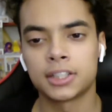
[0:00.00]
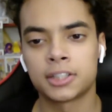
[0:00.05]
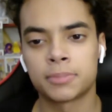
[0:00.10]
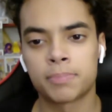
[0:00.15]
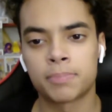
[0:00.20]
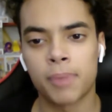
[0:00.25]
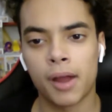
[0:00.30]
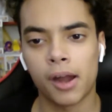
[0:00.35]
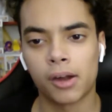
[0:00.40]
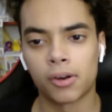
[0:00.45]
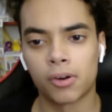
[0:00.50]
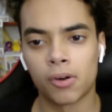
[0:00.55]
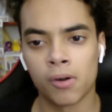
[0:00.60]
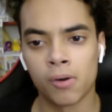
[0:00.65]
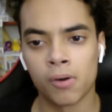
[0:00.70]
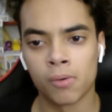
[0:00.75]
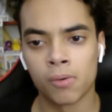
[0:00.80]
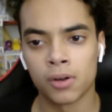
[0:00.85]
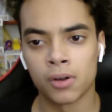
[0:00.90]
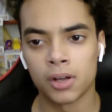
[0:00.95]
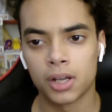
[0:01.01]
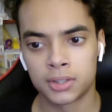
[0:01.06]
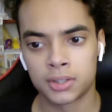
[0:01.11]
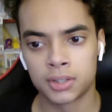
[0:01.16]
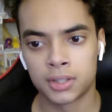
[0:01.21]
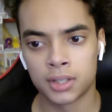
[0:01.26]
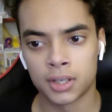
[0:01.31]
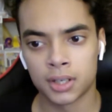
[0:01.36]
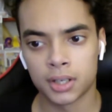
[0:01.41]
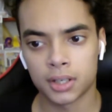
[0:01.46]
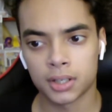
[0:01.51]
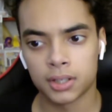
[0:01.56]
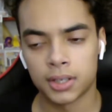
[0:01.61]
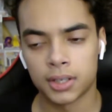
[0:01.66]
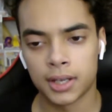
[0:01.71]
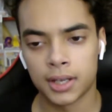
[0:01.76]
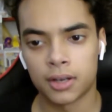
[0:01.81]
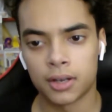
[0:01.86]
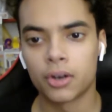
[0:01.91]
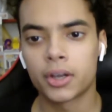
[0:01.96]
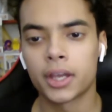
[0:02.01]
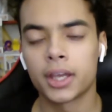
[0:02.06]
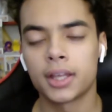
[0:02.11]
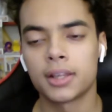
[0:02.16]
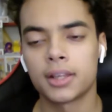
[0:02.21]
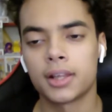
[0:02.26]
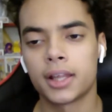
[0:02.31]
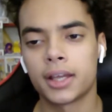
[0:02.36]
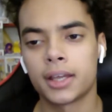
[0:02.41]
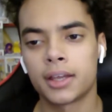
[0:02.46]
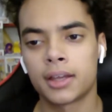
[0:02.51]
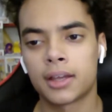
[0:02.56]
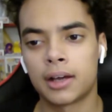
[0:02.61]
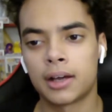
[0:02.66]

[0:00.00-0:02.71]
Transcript: Sparrow. Duck now. Okay, like,